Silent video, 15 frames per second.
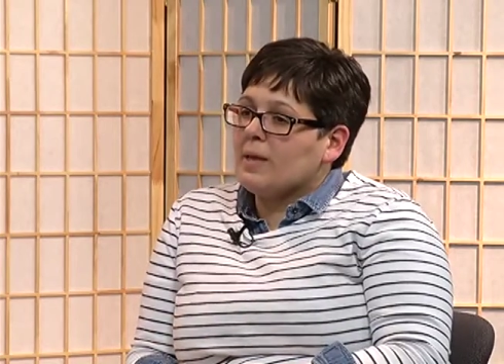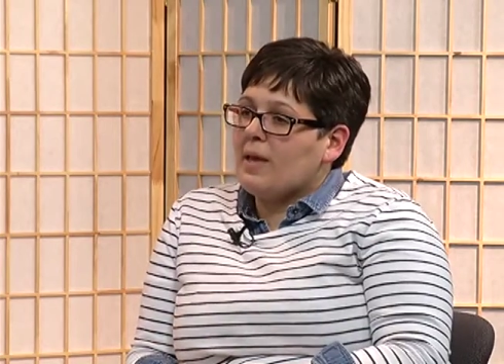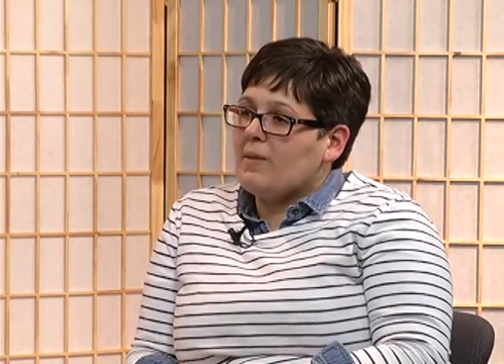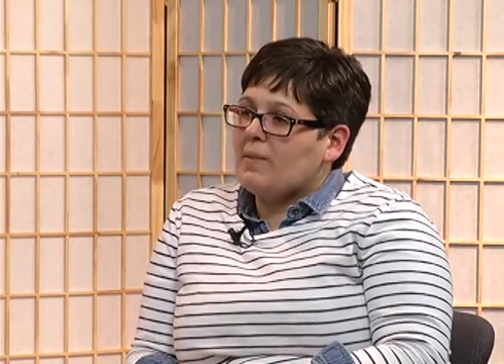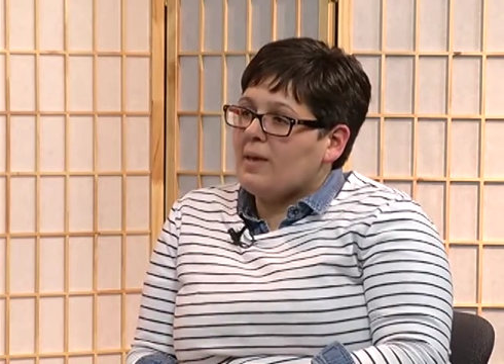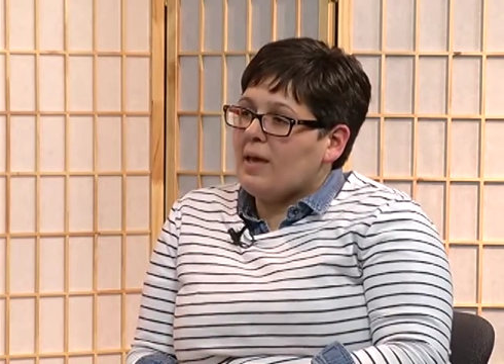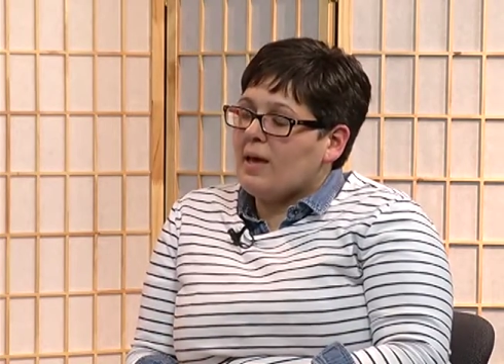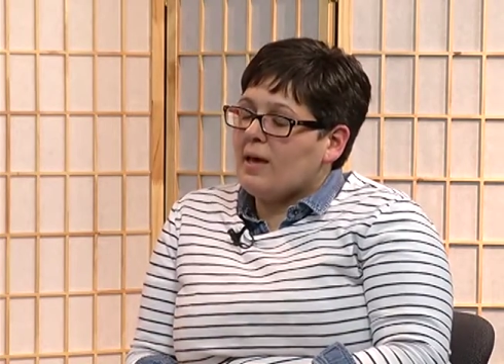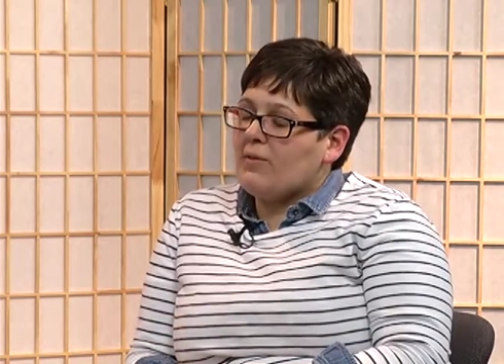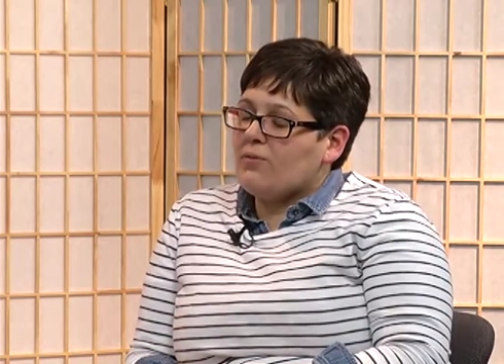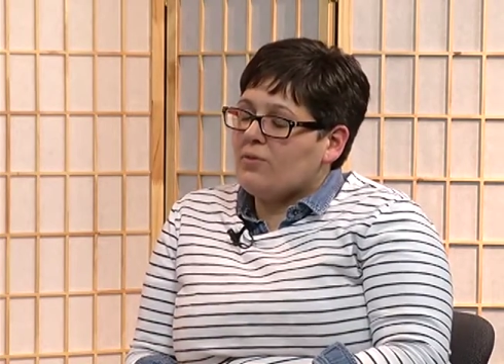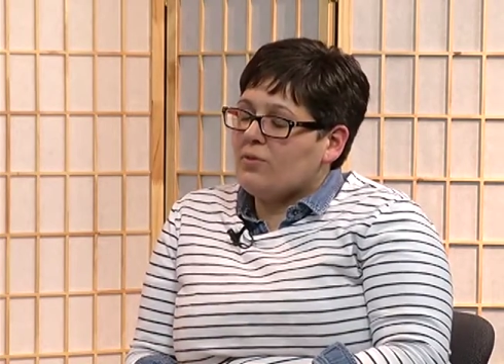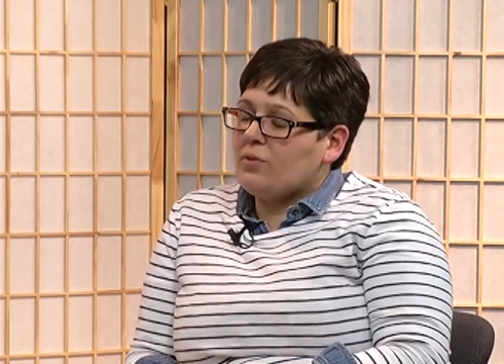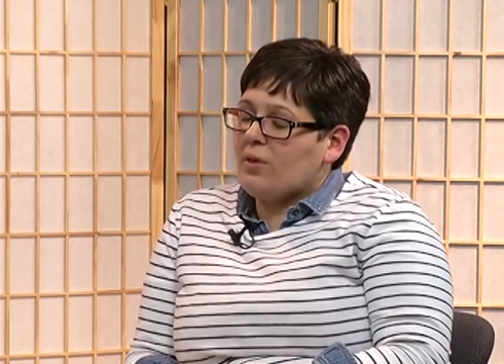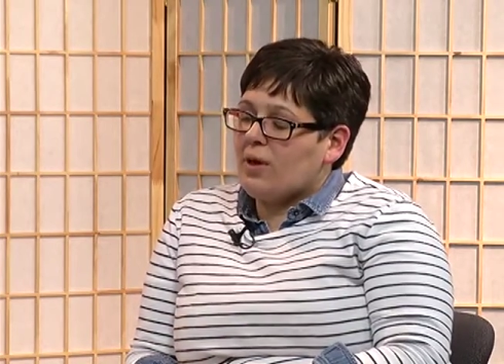And they
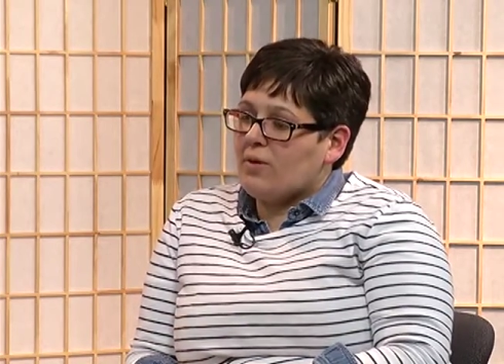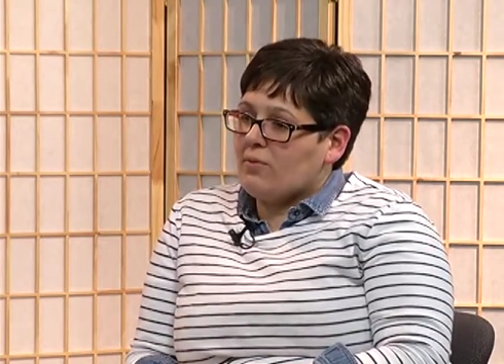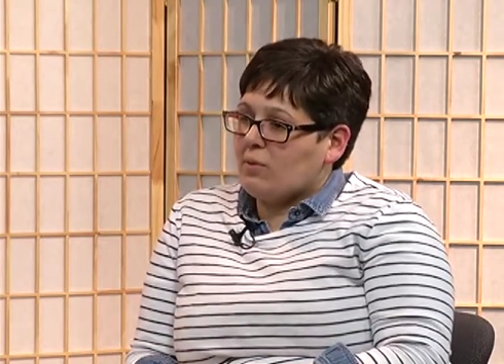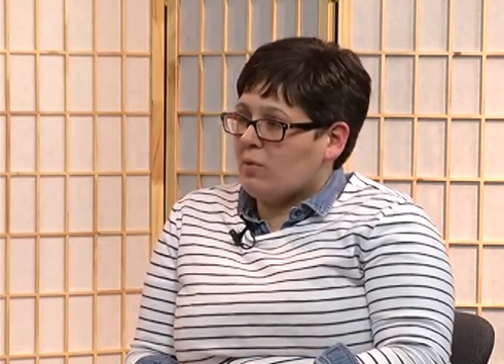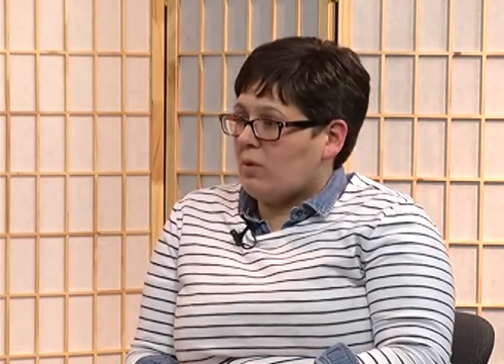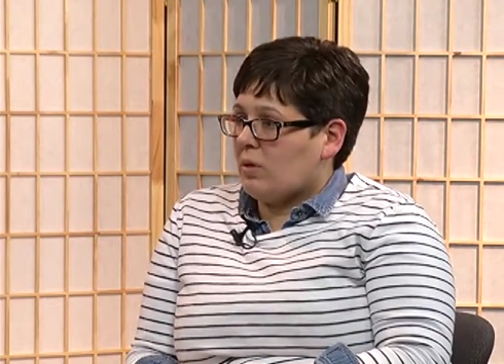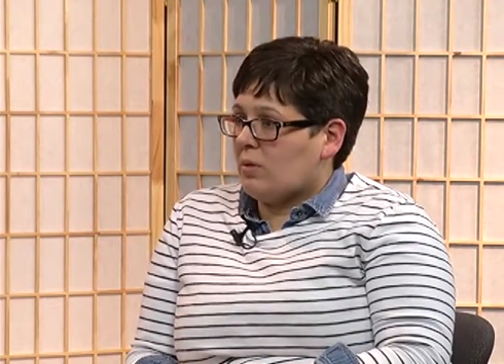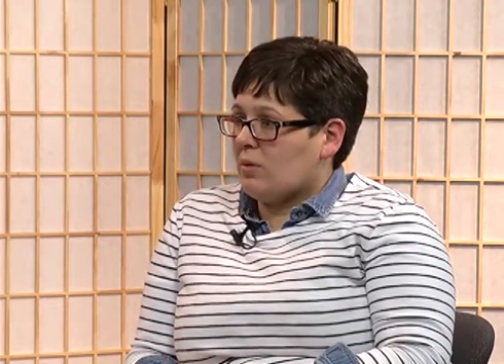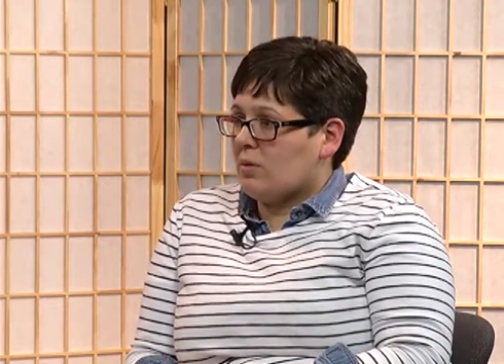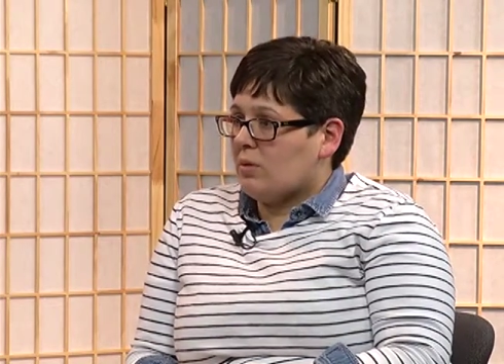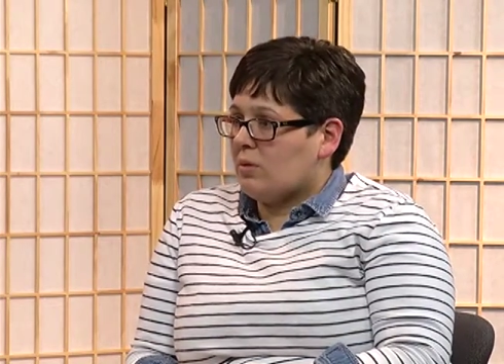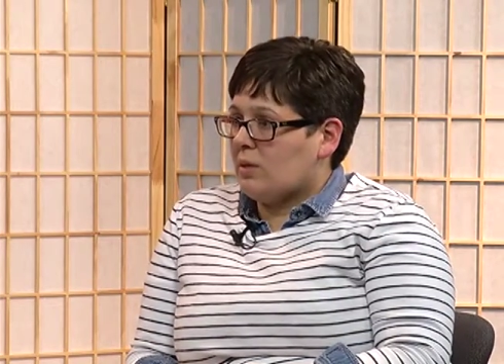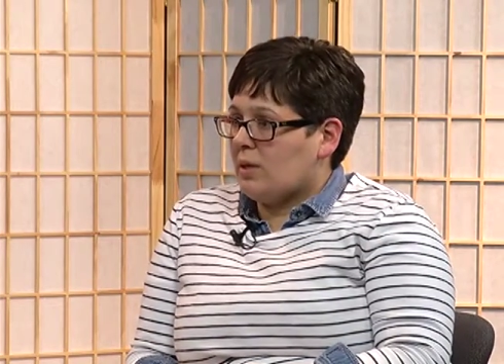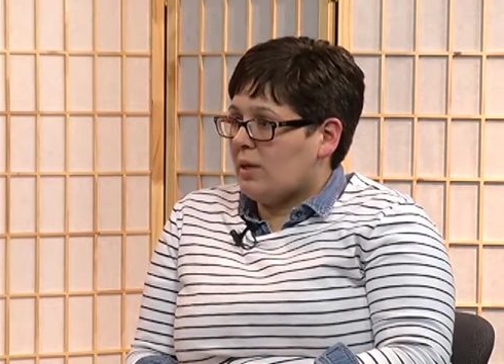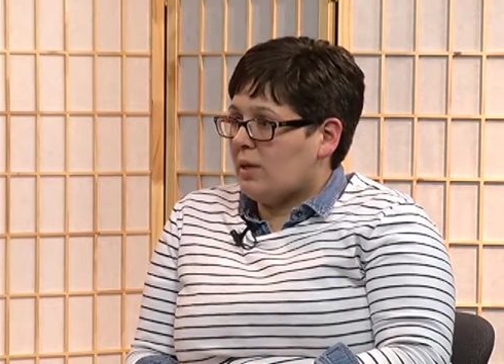have to have a
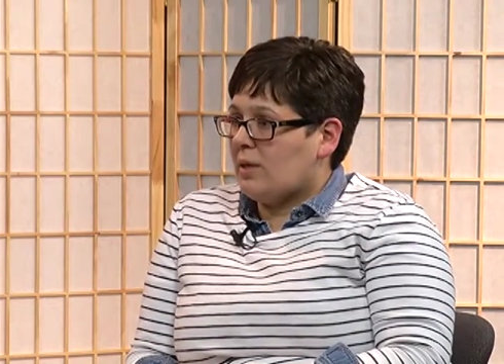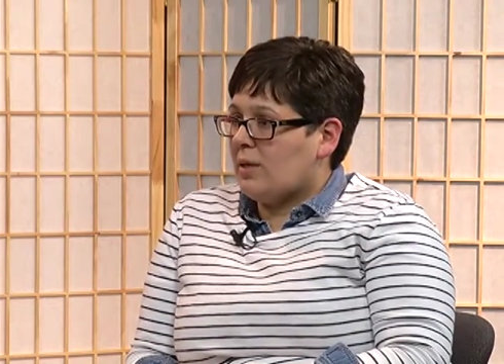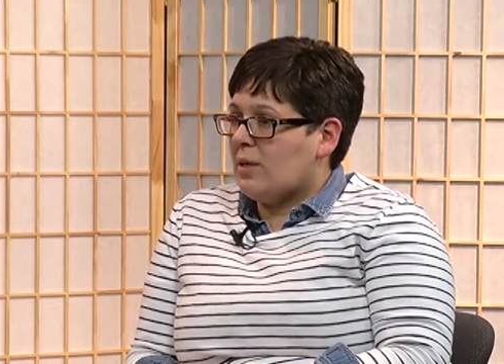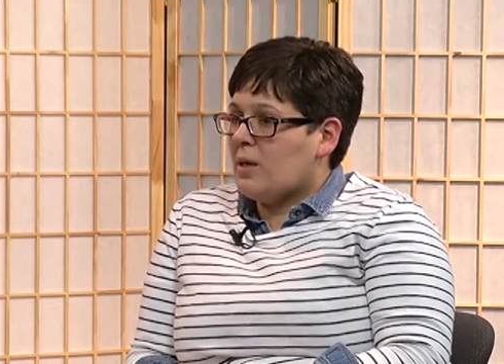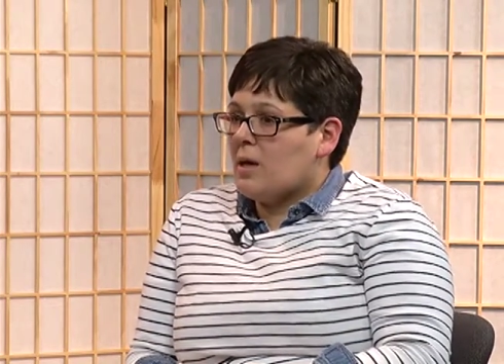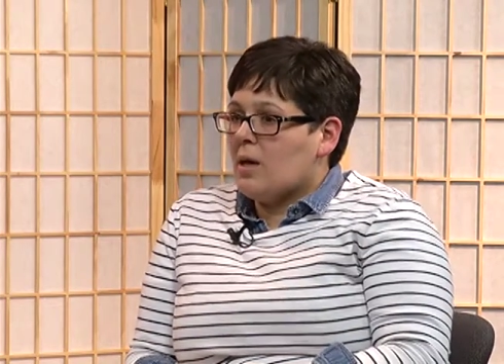critical need.